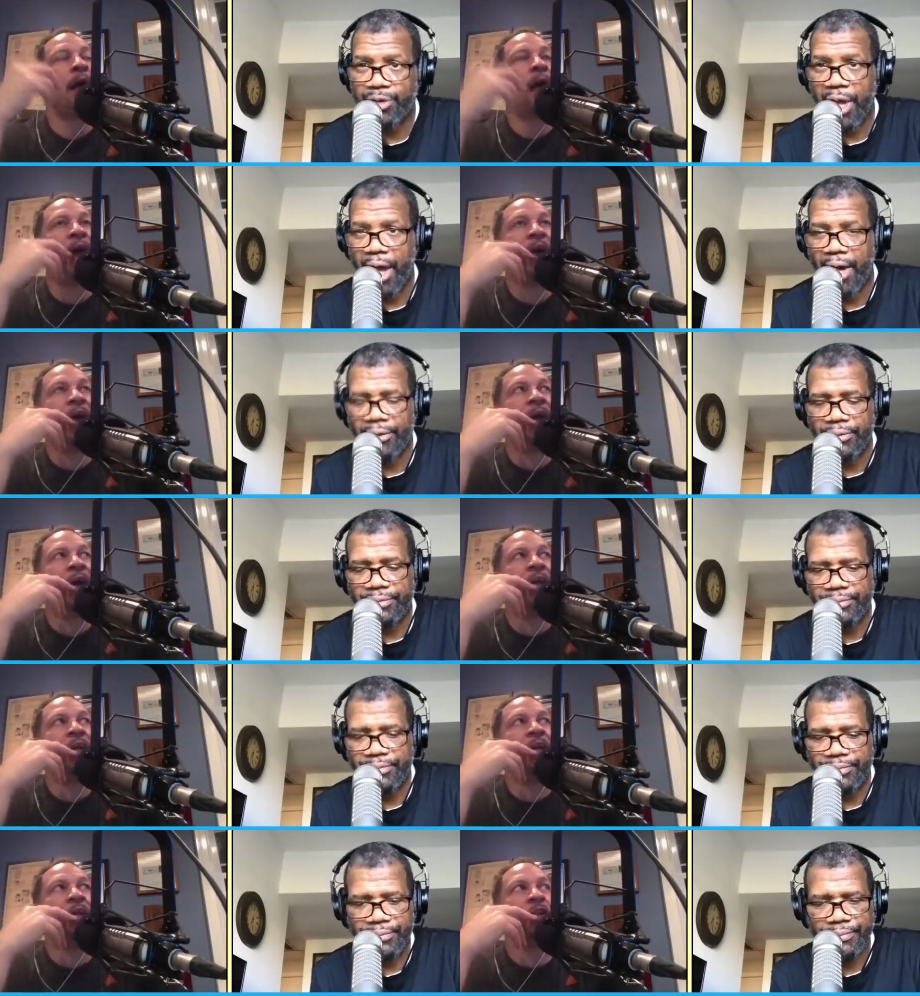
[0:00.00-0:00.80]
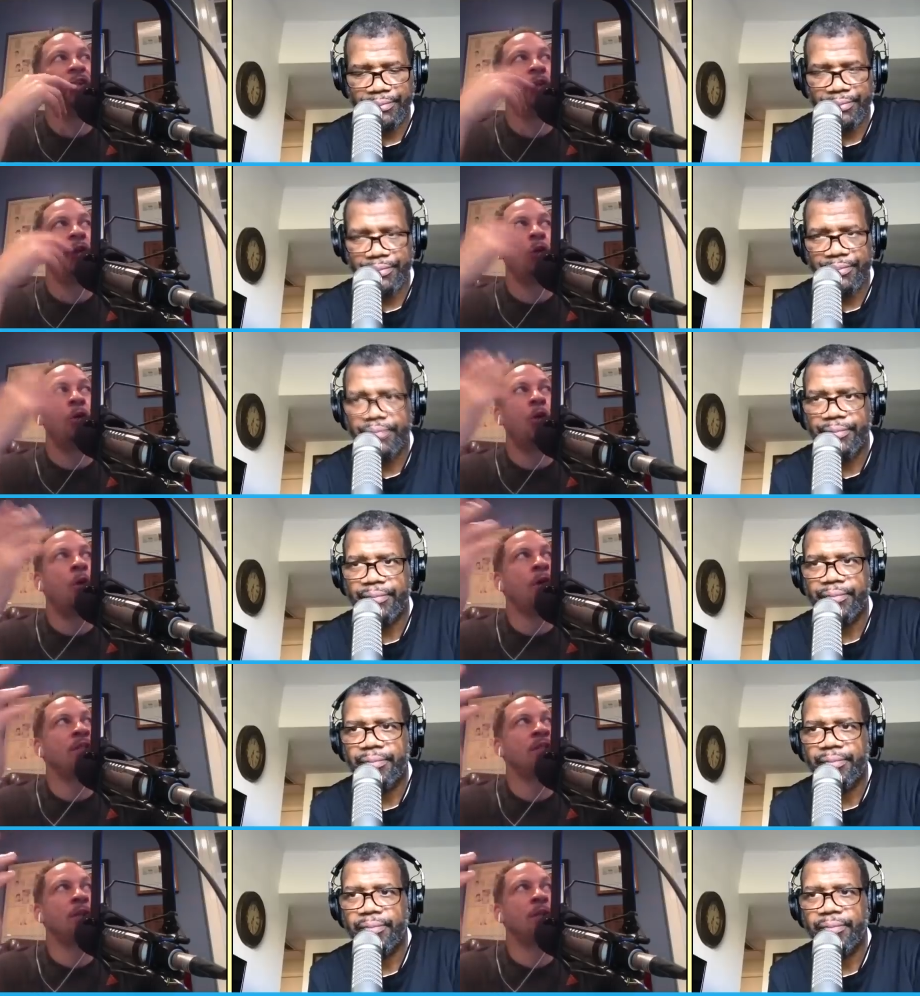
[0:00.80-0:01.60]
Speaker 1: No doubt. And, you know,
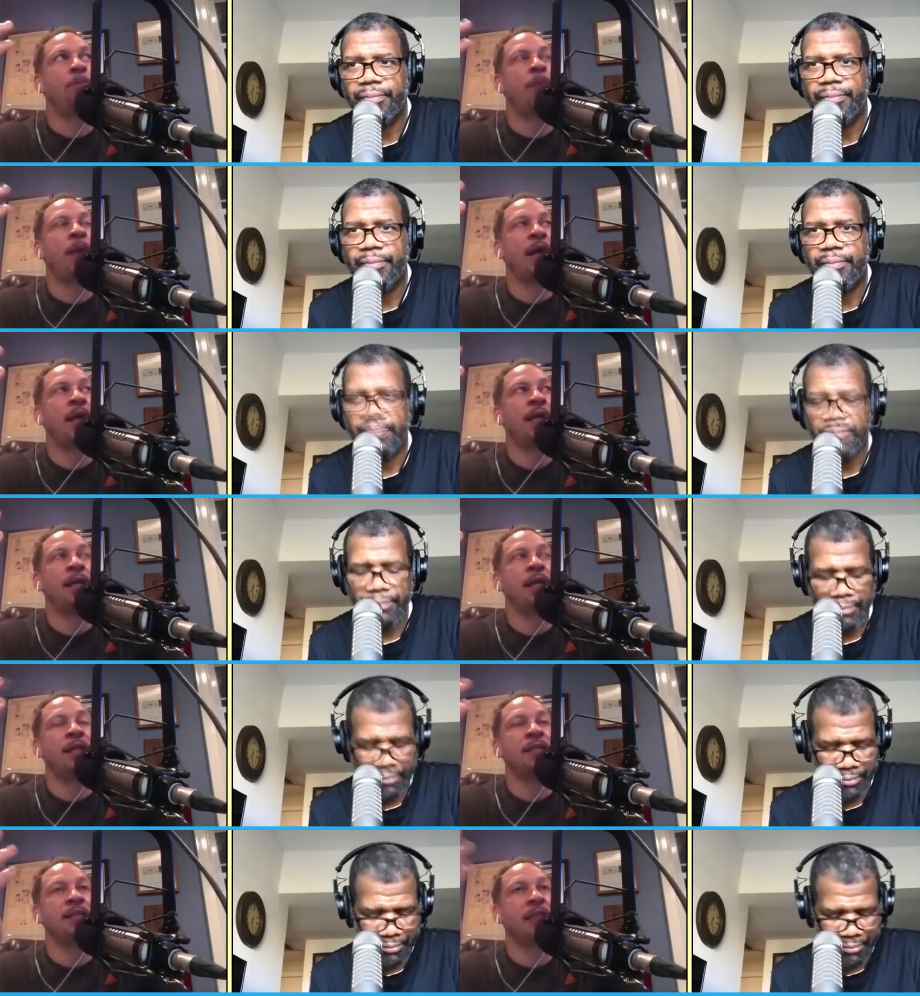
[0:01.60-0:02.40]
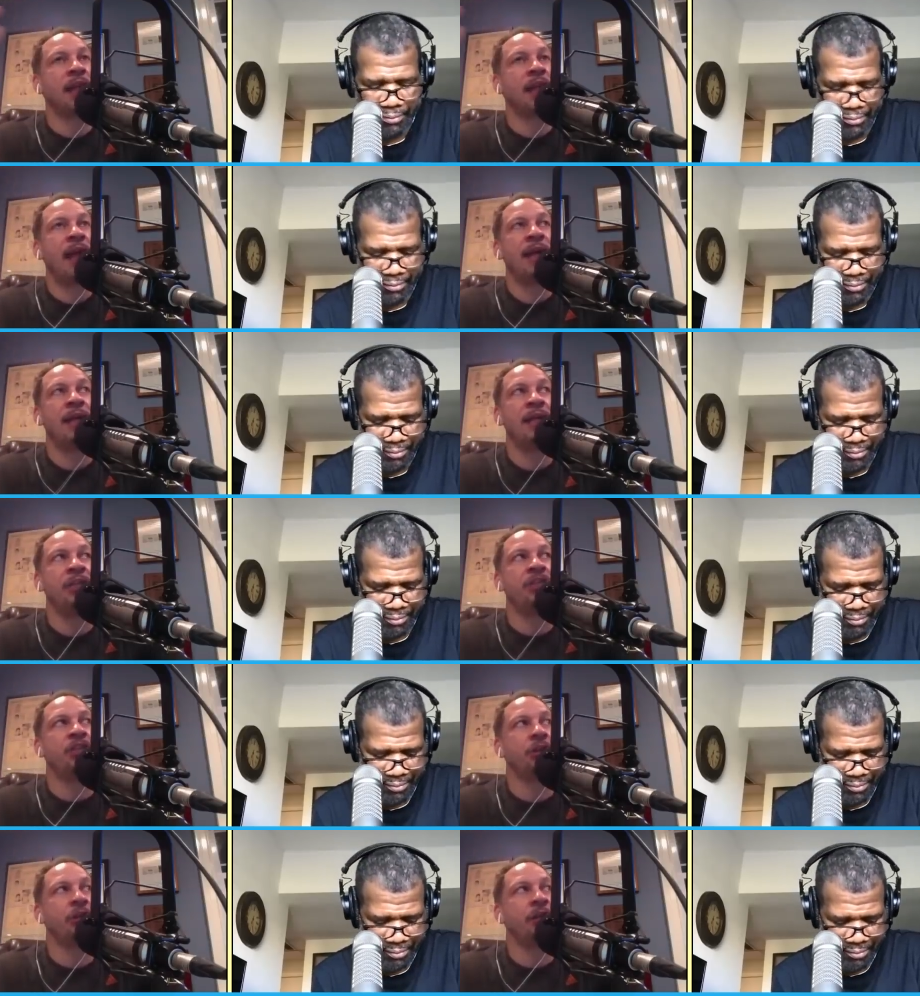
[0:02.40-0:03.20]
going to the bucket is a lot
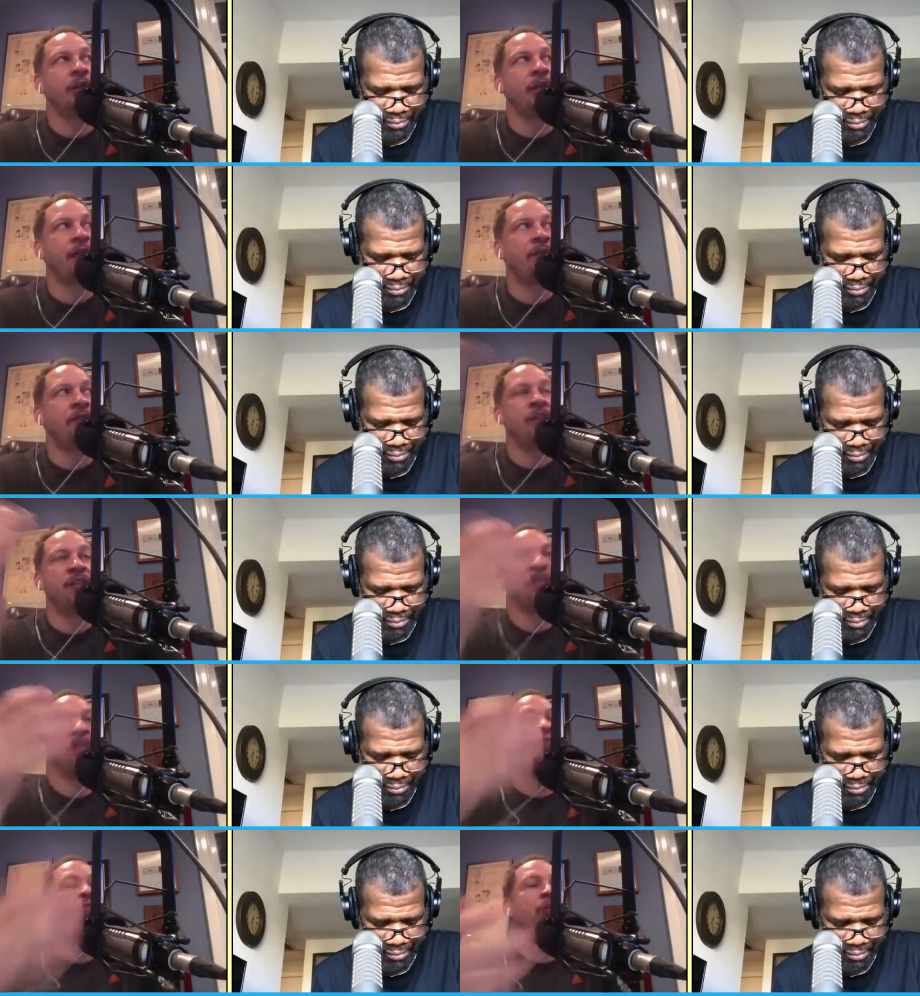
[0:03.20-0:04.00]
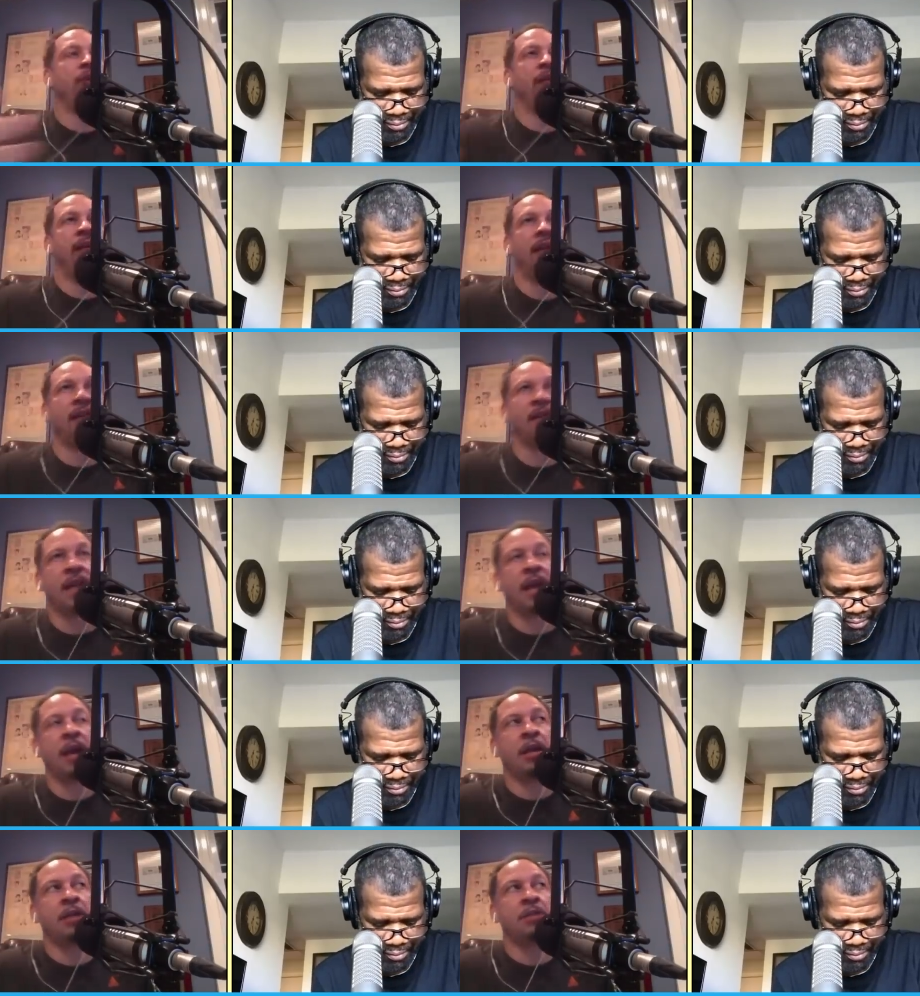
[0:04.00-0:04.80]
easier than ever. It's easier to
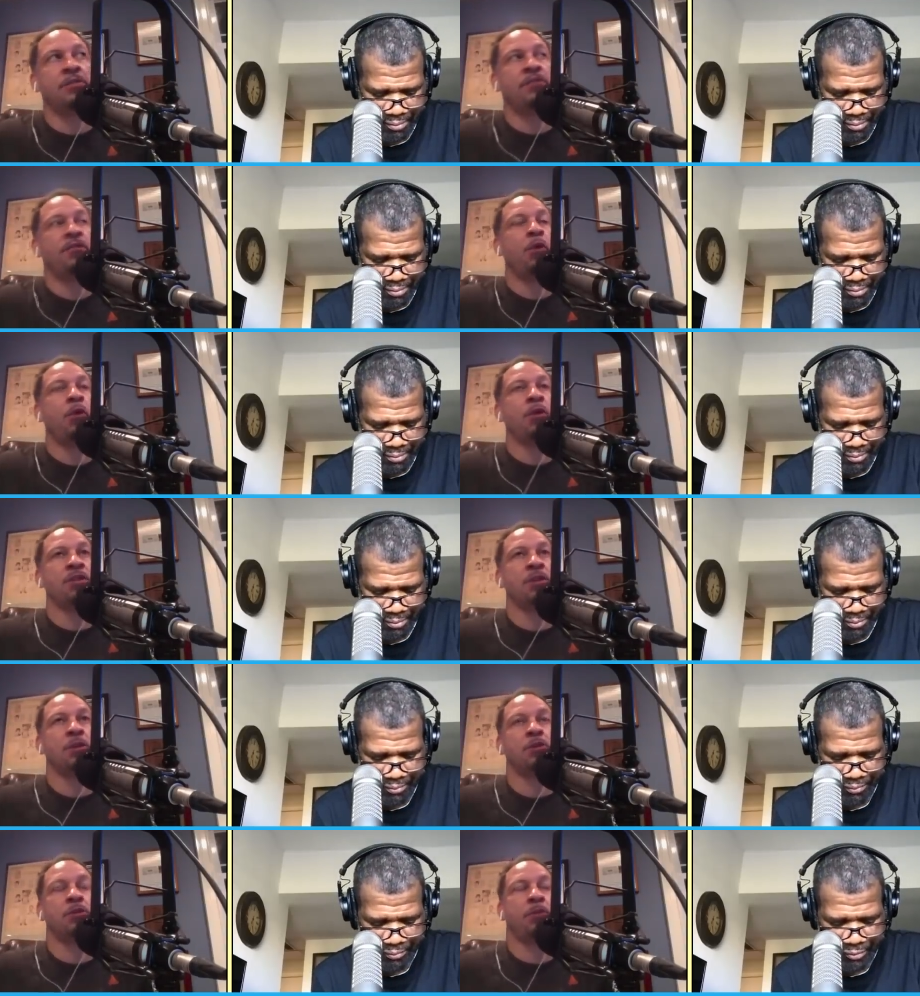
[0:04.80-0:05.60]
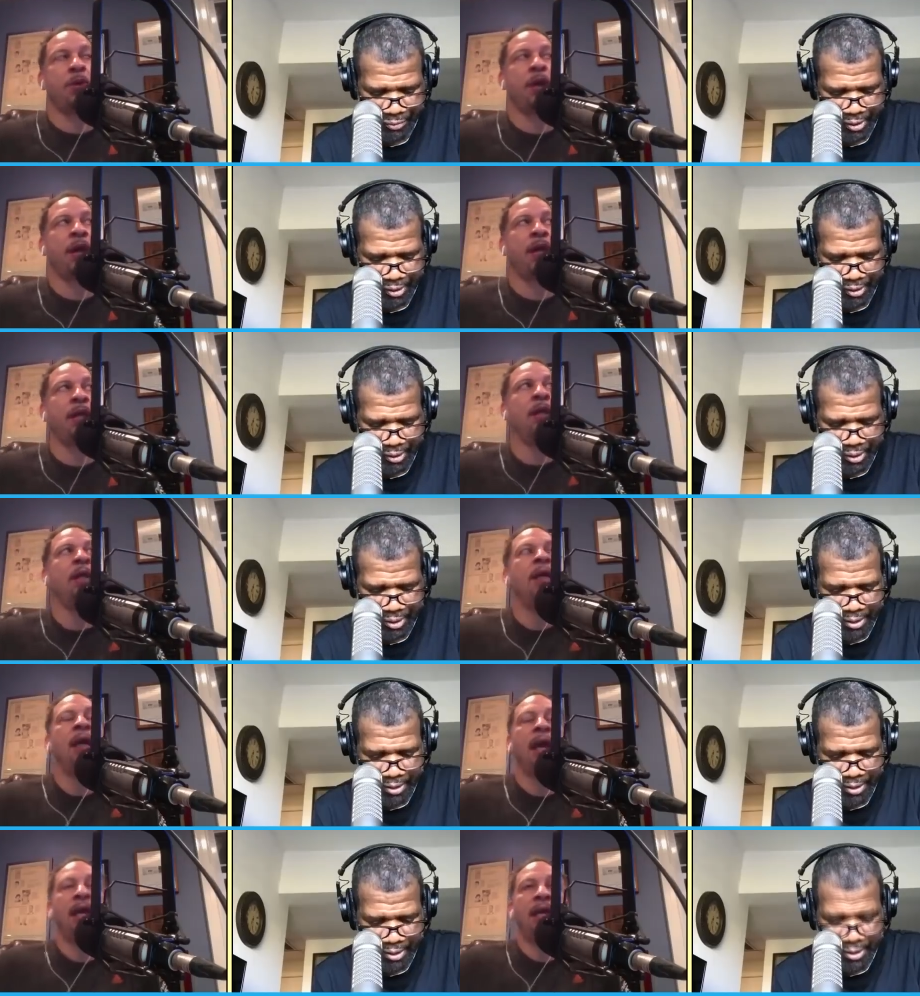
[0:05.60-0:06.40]
get there because the floor is so spread.
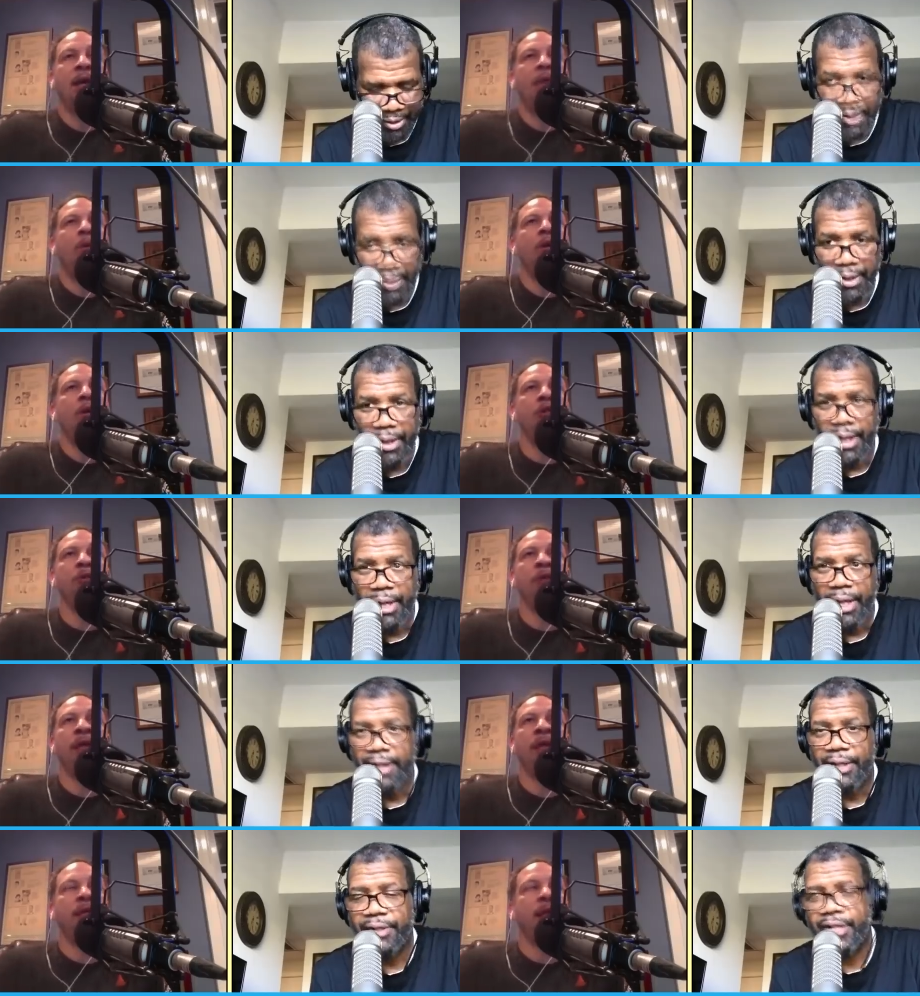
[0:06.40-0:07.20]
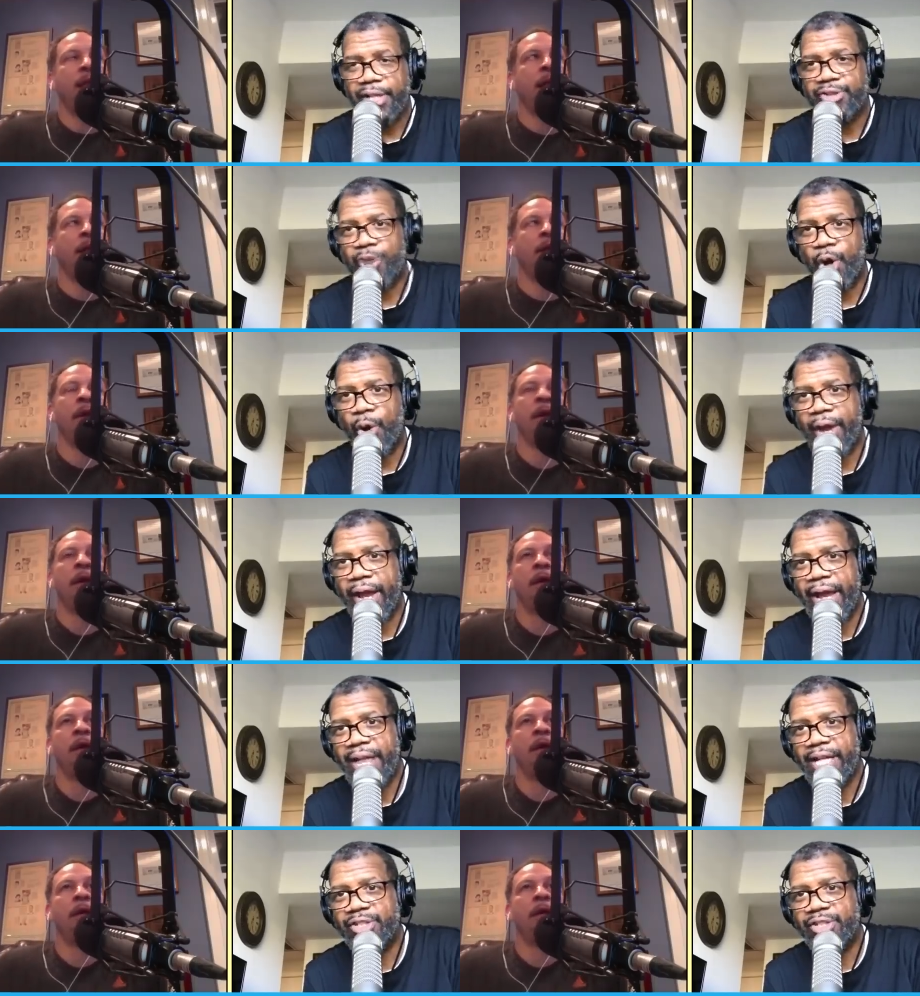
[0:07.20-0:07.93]
And then once you get there. There's no